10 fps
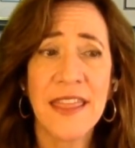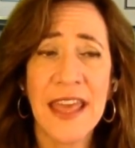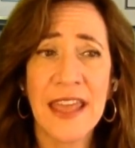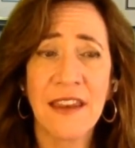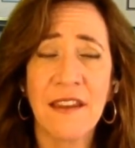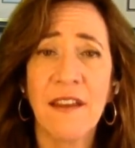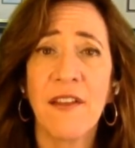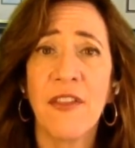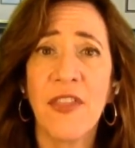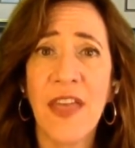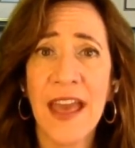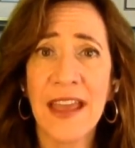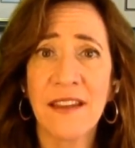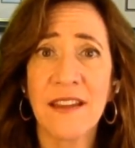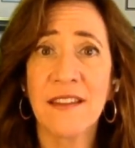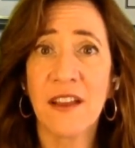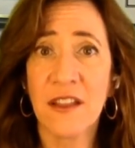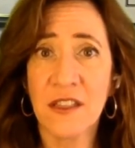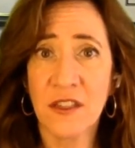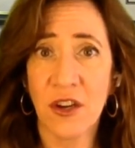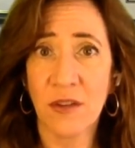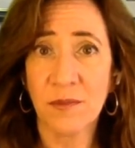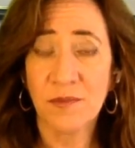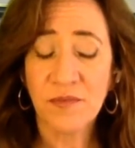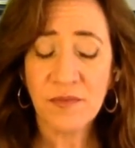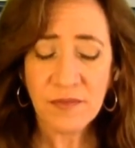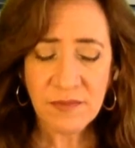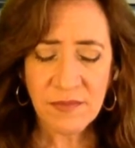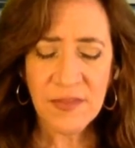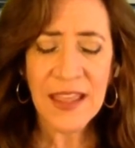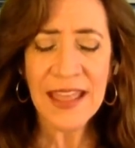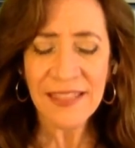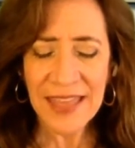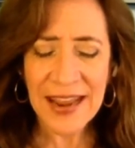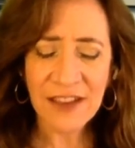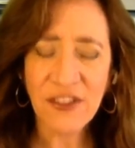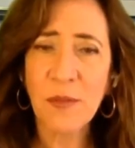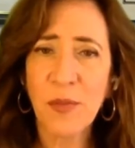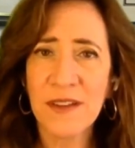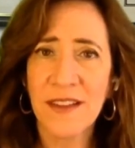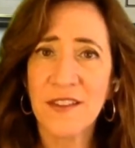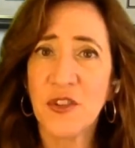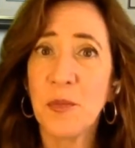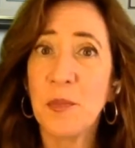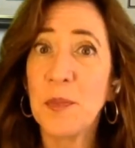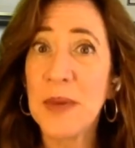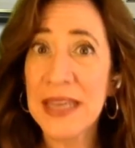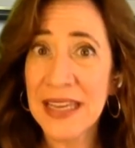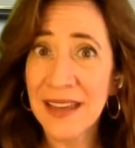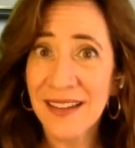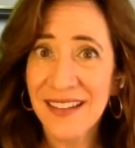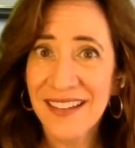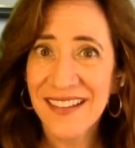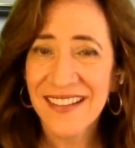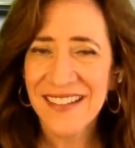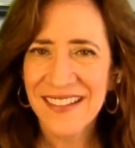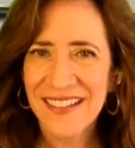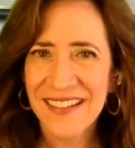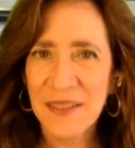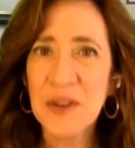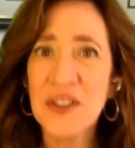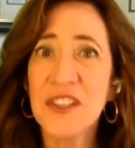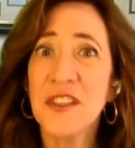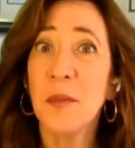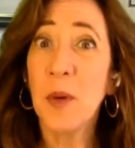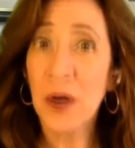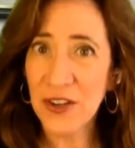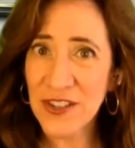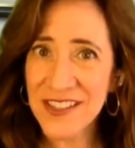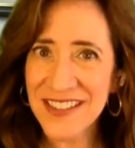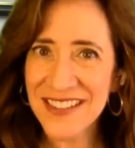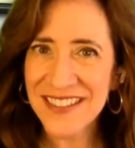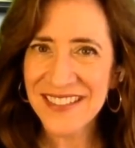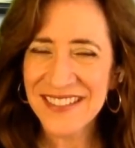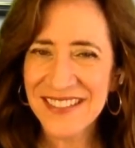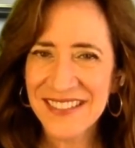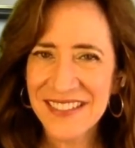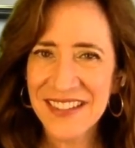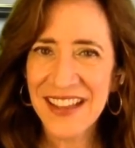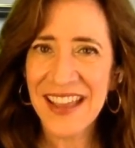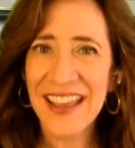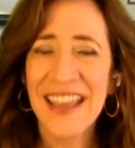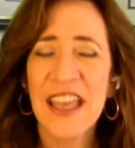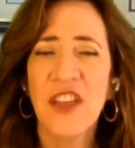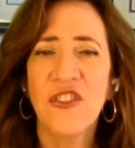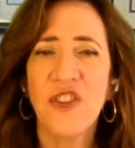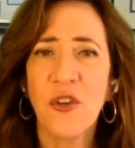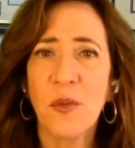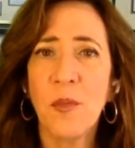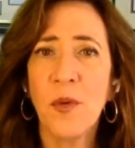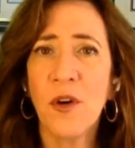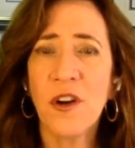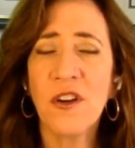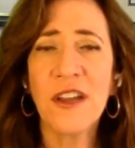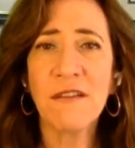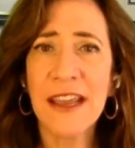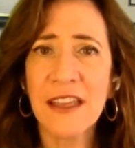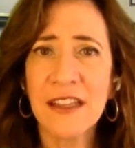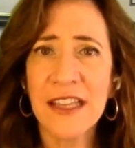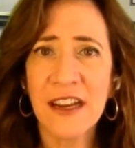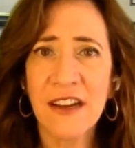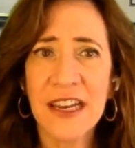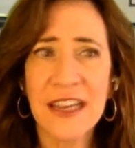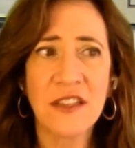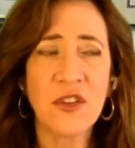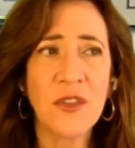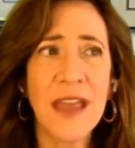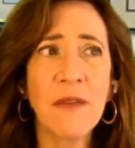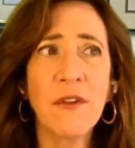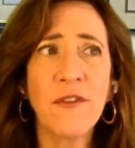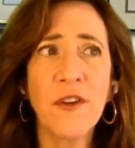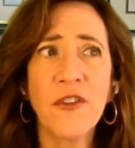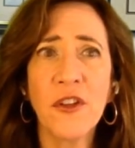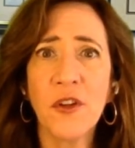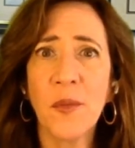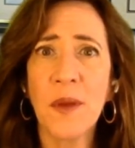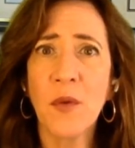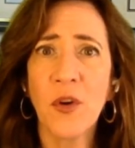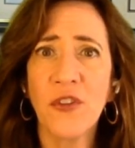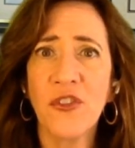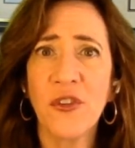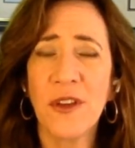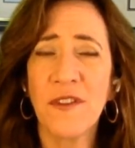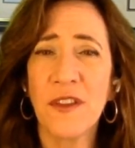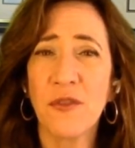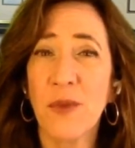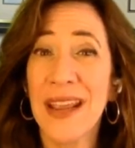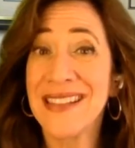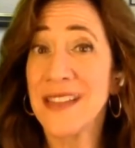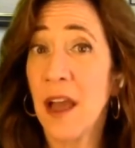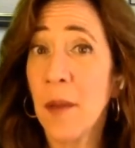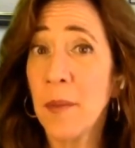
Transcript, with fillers: then that is a concern. That actually brings us to B, which is the borders. Okay. So the border irregularity. So that refers a little bit more to if it's raised